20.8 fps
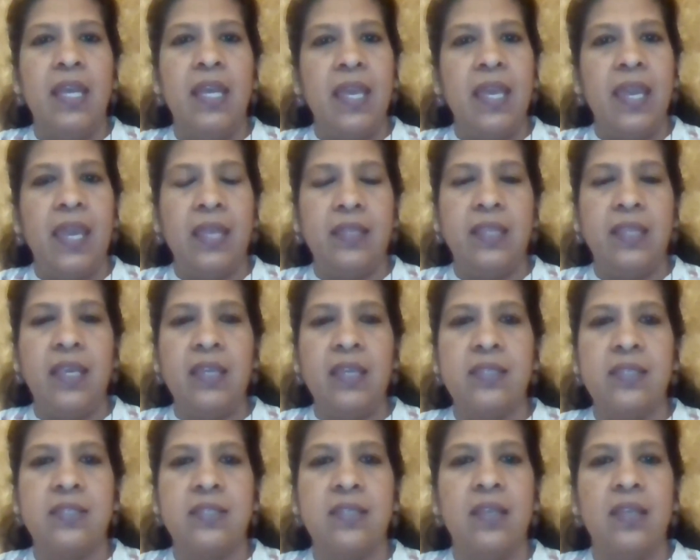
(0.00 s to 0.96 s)

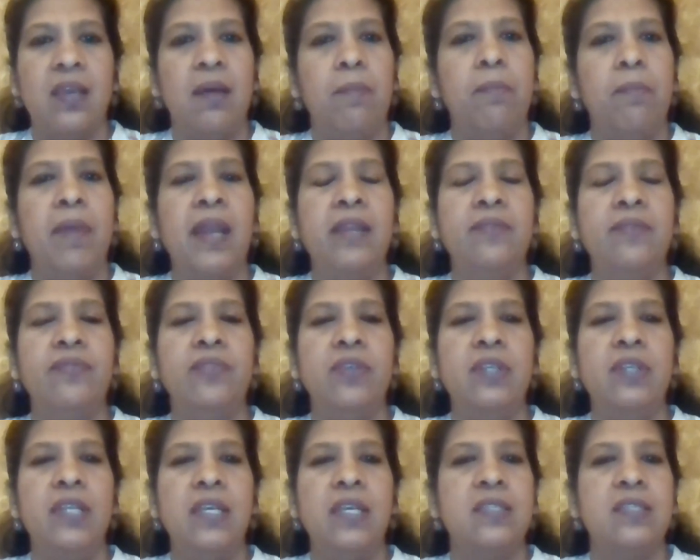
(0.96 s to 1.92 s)
ethics,
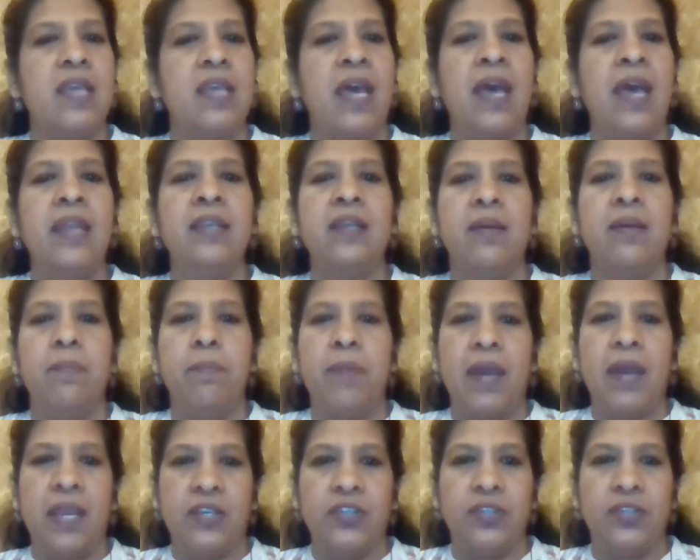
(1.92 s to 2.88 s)
mindfulness, and
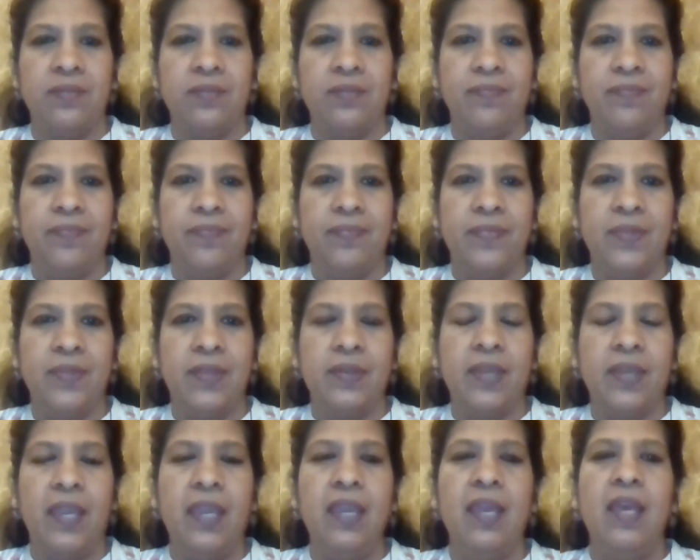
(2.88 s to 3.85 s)
compassion.
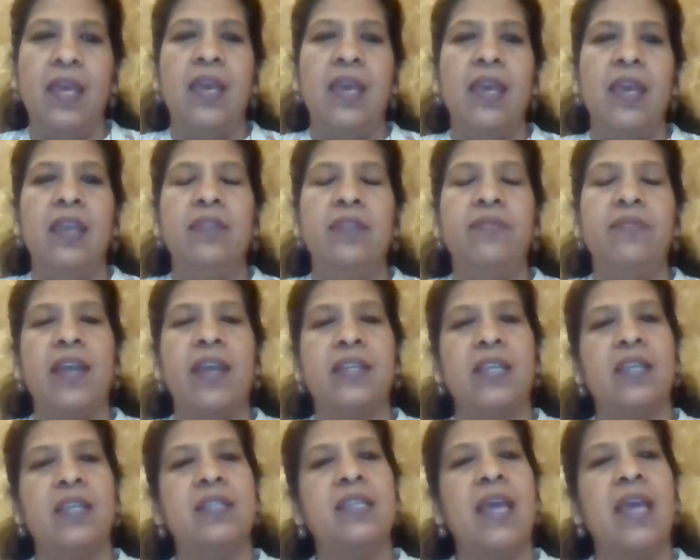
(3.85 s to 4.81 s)
Okay. In fact,
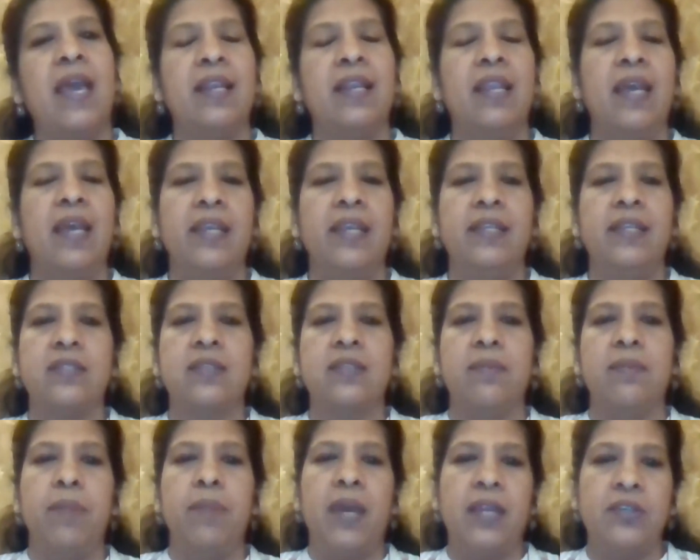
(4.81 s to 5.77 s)
our tagline is
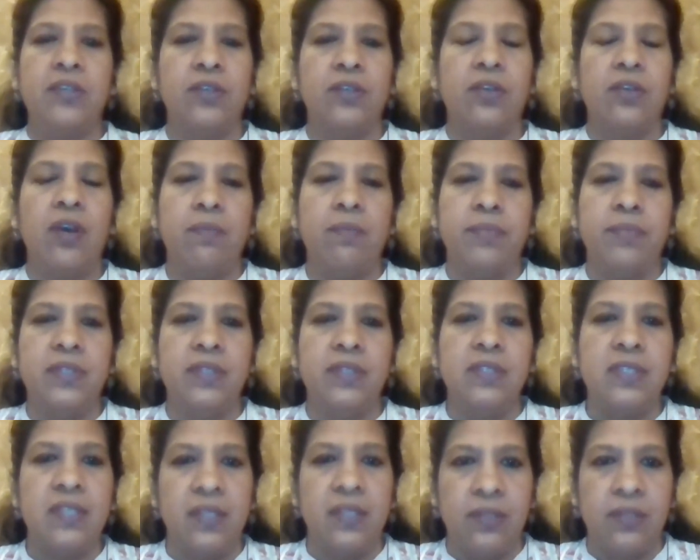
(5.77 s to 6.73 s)
compassion,
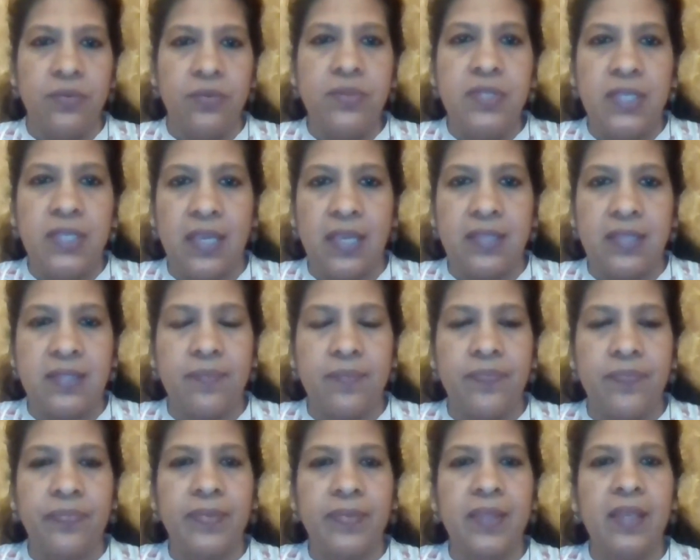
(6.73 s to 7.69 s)
competence, enthusiasm.
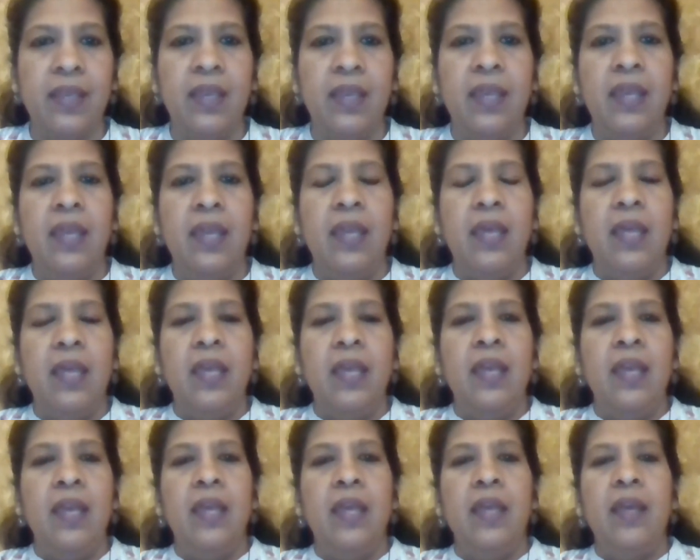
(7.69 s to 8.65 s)

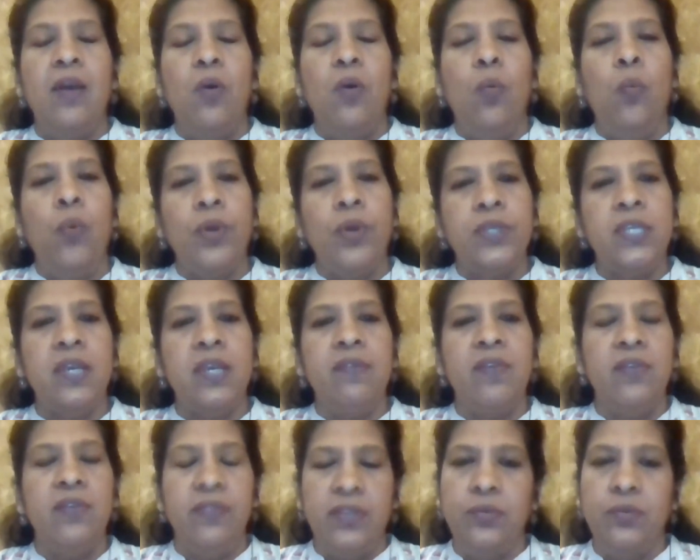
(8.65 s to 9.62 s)

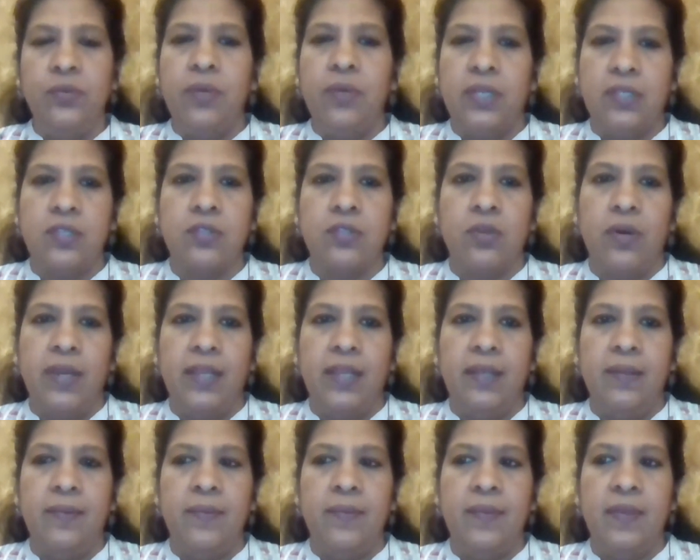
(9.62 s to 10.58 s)
Whatever we do at
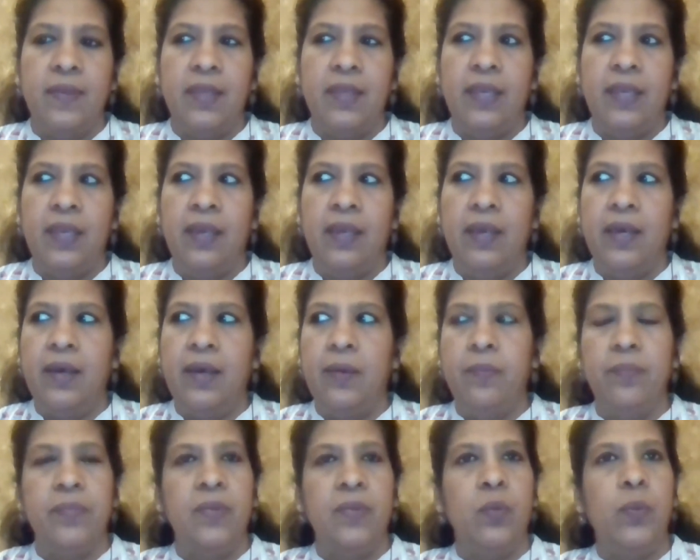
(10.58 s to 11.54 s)
SOIL,
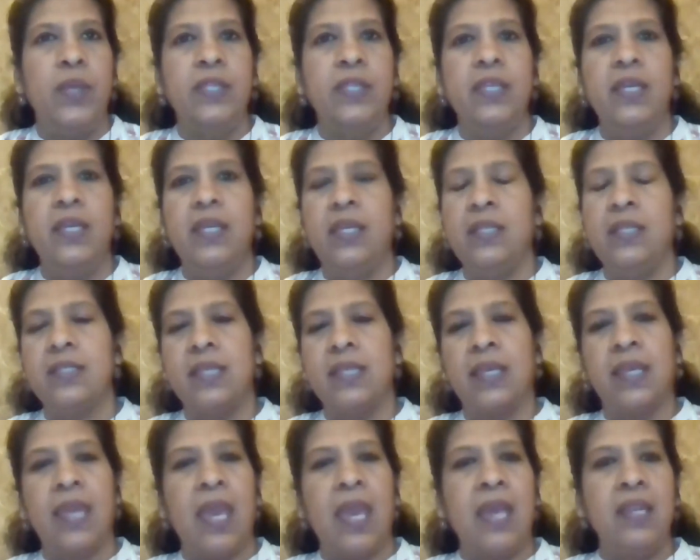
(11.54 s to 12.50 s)
whether it's
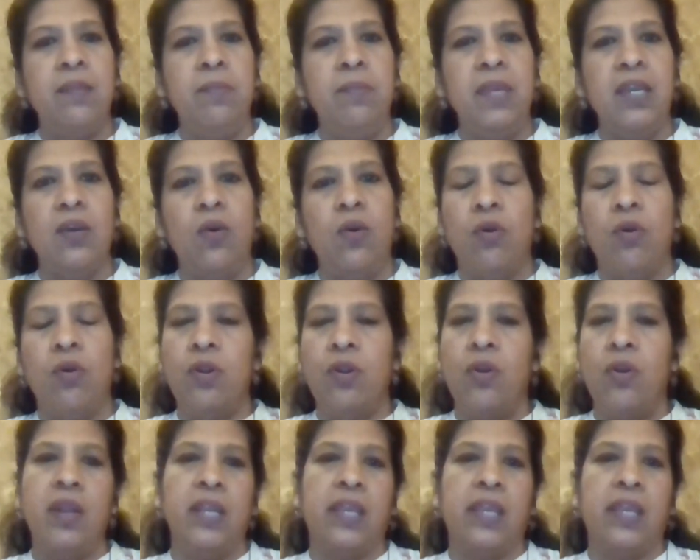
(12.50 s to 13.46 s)
academic or
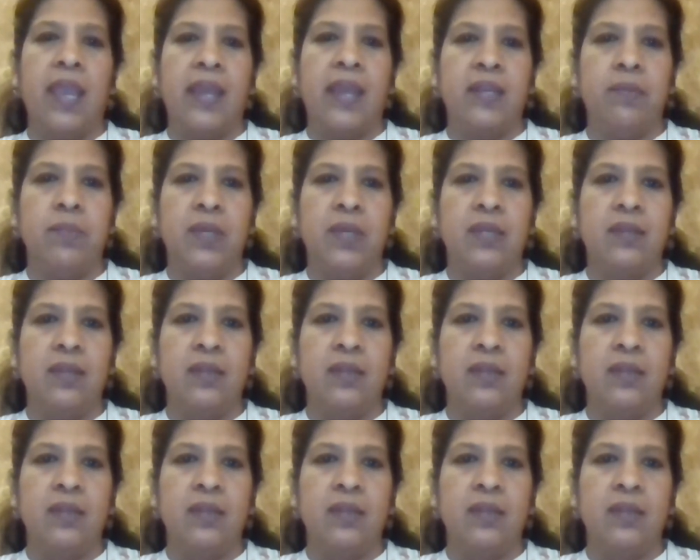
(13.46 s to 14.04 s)
non-academic,